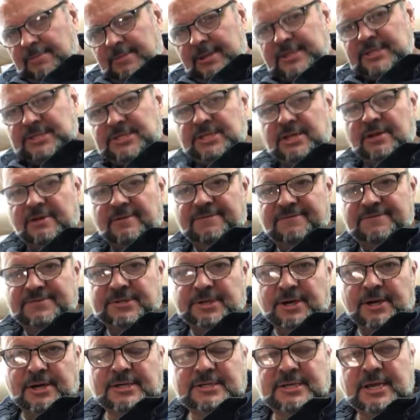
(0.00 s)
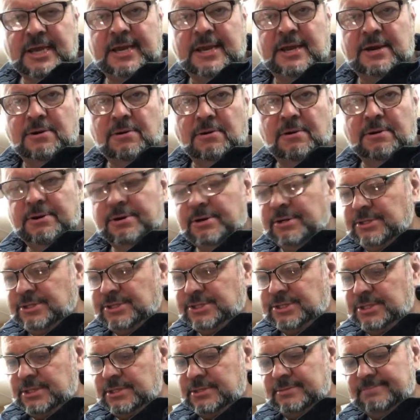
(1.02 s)
myself start taking orders,
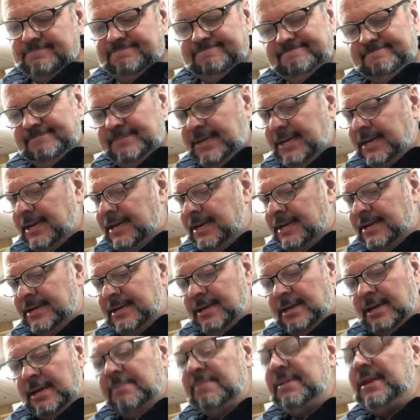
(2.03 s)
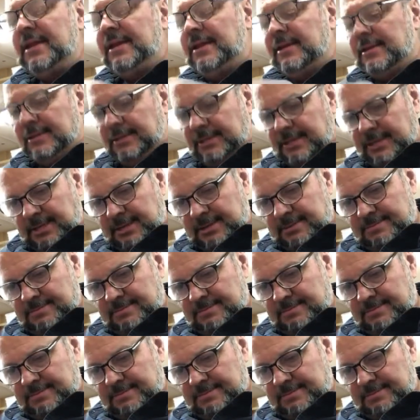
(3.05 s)
and immediately